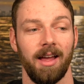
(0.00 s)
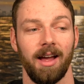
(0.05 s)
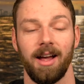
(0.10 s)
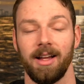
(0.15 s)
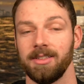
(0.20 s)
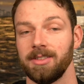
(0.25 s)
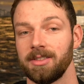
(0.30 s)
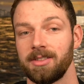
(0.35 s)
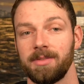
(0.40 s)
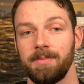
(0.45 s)

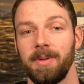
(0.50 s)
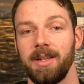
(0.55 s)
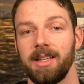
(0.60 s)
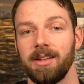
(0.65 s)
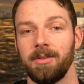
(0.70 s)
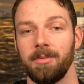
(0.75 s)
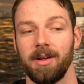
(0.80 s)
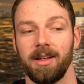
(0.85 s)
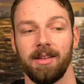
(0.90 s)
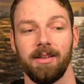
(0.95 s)
just speaking
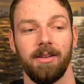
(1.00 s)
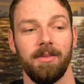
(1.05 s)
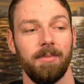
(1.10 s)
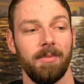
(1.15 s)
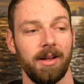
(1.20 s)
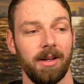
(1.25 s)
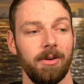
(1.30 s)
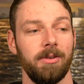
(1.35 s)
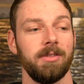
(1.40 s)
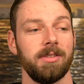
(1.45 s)
on
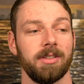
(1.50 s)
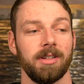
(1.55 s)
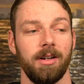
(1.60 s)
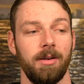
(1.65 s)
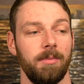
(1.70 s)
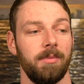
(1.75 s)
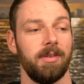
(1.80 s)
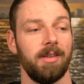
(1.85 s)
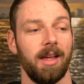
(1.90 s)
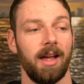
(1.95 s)
my own
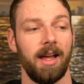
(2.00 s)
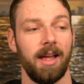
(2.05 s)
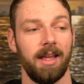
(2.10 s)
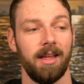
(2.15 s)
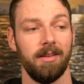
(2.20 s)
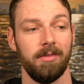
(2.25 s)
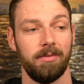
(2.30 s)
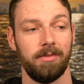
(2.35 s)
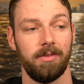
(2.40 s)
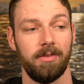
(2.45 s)
terms, I
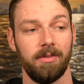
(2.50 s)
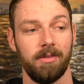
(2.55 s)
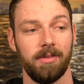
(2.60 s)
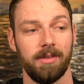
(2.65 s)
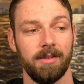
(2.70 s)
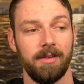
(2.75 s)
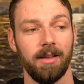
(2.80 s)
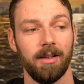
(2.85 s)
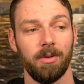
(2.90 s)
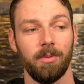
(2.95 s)
have
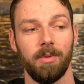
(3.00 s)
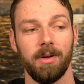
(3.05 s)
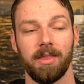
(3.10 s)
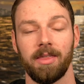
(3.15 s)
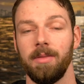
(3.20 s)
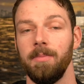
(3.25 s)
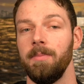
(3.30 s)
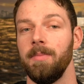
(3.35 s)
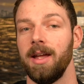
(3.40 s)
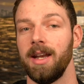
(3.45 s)
dealt
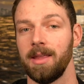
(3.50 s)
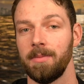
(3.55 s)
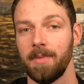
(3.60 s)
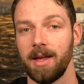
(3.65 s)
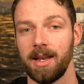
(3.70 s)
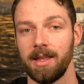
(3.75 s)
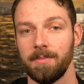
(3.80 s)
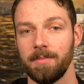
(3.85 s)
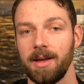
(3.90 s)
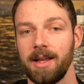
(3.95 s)
with many,
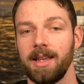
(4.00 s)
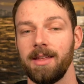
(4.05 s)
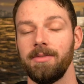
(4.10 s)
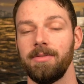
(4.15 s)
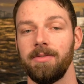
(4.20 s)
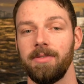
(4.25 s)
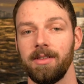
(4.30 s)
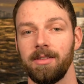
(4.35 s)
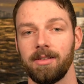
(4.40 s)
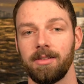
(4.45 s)
many, many
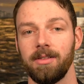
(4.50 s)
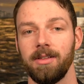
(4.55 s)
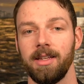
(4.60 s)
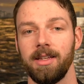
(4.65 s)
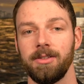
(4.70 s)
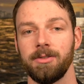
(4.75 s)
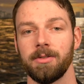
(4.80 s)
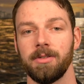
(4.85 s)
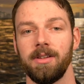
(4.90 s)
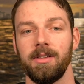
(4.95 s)
physical
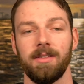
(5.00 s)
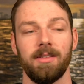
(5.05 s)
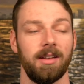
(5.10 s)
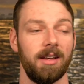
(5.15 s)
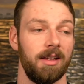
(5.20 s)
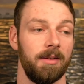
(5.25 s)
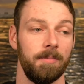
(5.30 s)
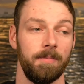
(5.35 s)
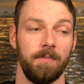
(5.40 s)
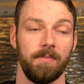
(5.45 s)
injuries, and
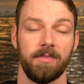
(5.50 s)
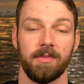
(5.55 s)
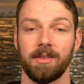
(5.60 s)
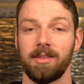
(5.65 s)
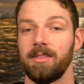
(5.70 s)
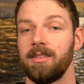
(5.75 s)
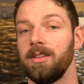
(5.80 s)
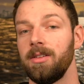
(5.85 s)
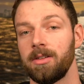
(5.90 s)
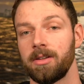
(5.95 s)
I'm
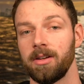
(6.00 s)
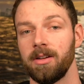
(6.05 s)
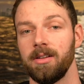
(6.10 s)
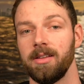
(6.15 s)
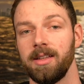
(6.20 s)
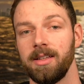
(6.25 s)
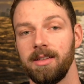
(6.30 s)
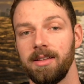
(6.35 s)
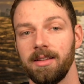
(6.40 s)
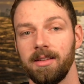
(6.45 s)
still
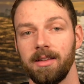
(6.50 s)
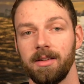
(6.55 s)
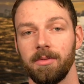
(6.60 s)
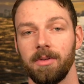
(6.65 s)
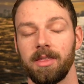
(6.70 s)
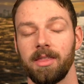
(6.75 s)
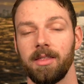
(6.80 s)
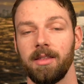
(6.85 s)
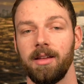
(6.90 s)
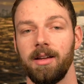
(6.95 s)
currently dealing
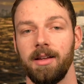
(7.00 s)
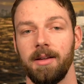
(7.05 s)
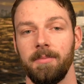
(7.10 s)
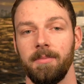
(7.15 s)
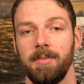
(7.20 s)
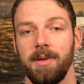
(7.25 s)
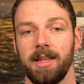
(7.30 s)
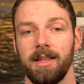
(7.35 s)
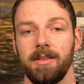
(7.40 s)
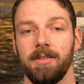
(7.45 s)
with
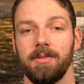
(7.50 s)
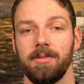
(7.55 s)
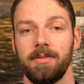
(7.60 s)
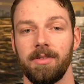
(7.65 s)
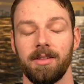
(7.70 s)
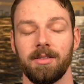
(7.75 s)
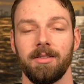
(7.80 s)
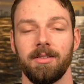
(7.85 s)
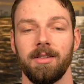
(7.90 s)
many physical